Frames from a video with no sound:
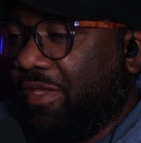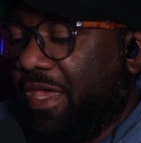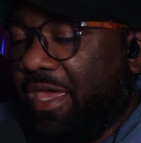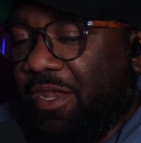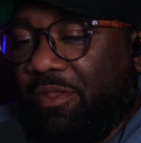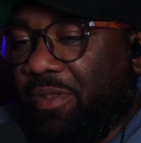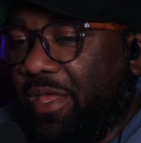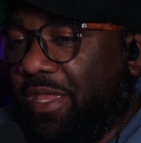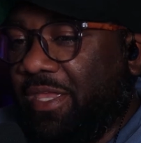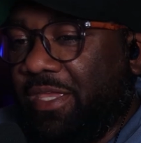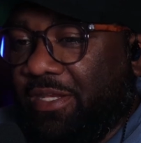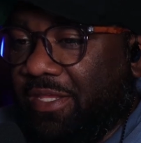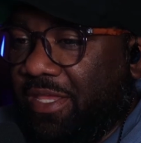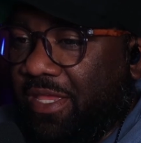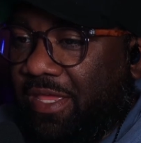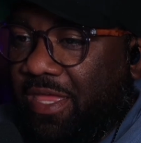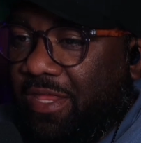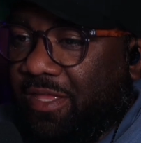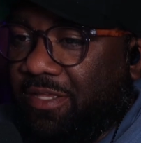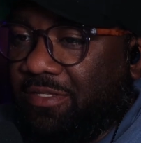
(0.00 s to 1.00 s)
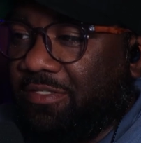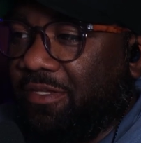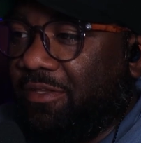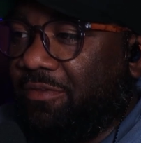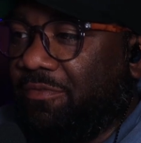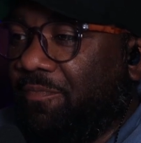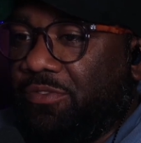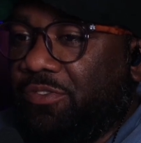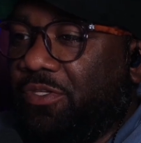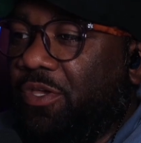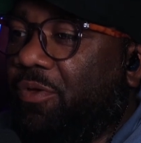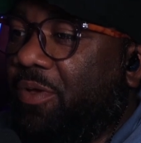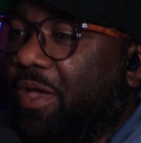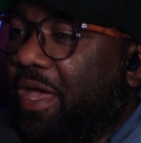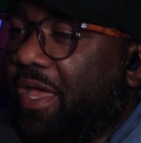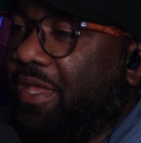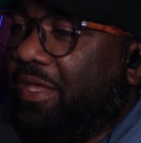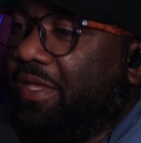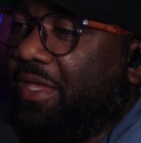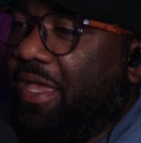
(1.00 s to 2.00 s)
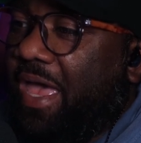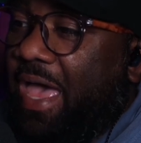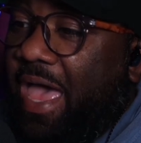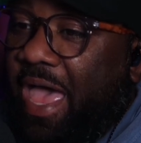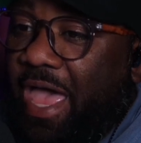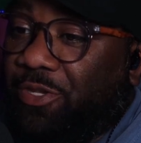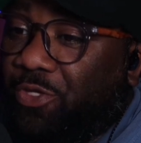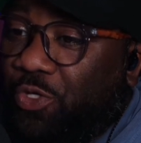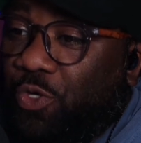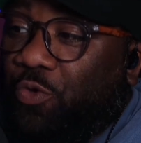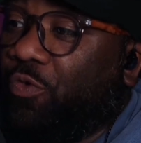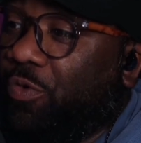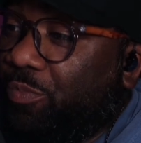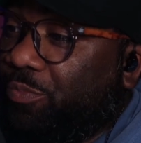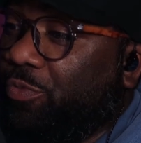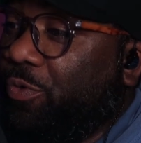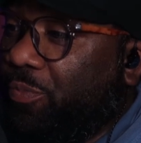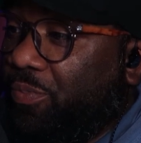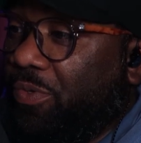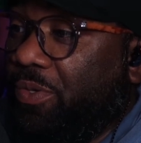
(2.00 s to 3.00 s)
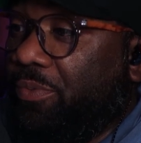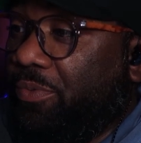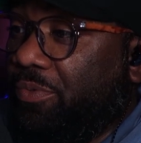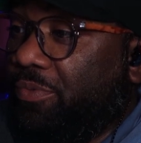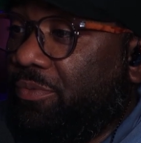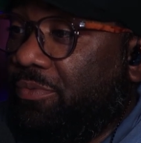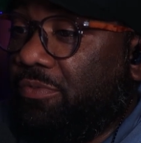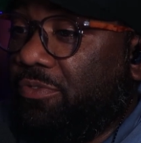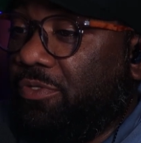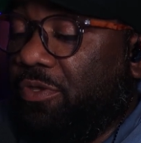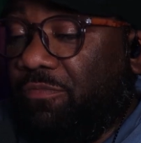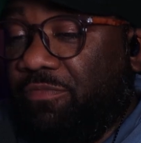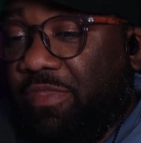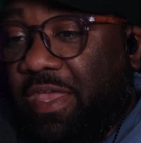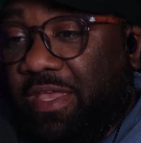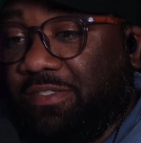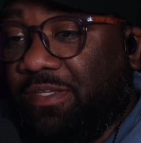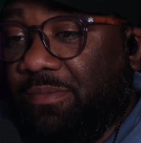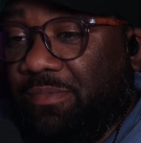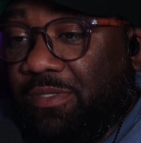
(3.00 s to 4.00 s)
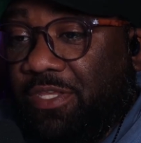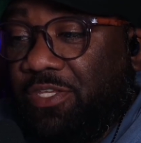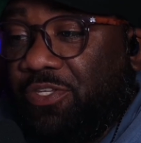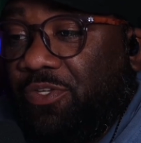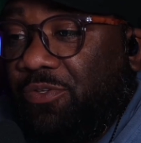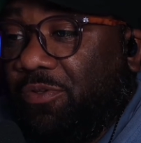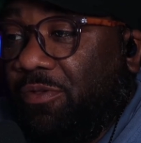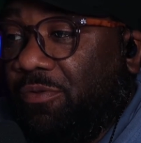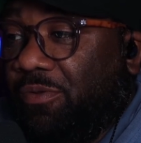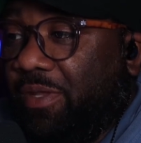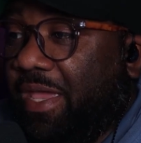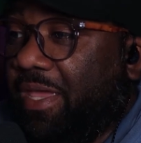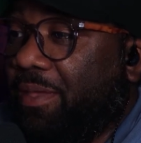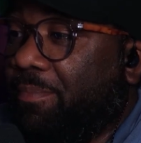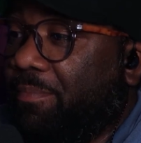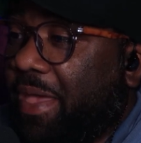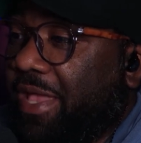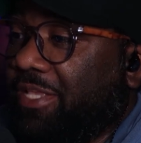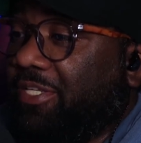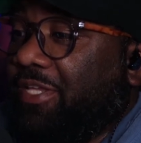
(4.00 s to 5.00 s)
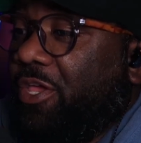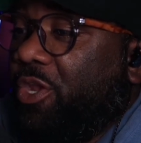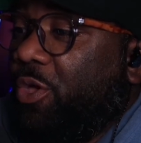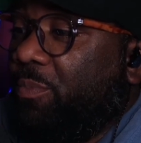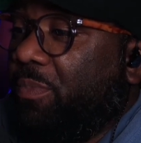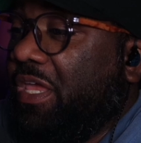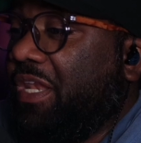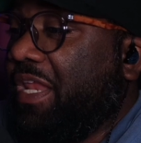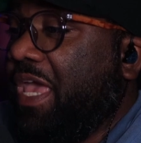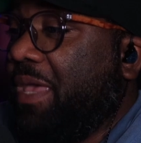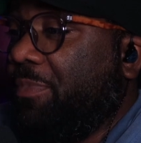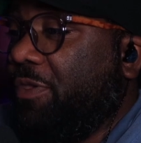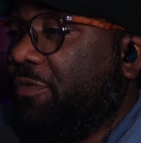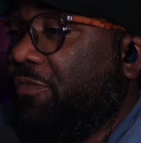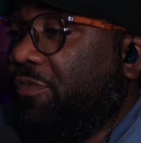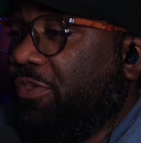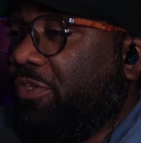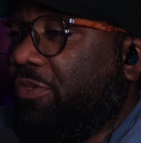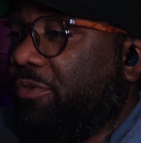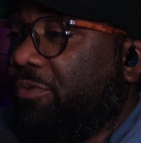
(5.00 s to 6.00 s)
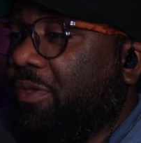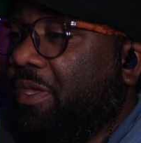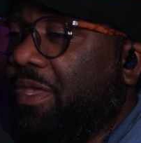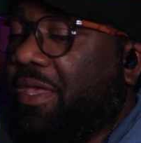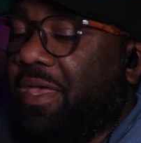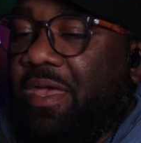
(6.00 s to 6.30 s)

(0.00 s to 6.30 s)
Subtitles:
I don't like any of that kind of stuff. So I do remove people. So if that's something that you don't like, my channel may not be for you.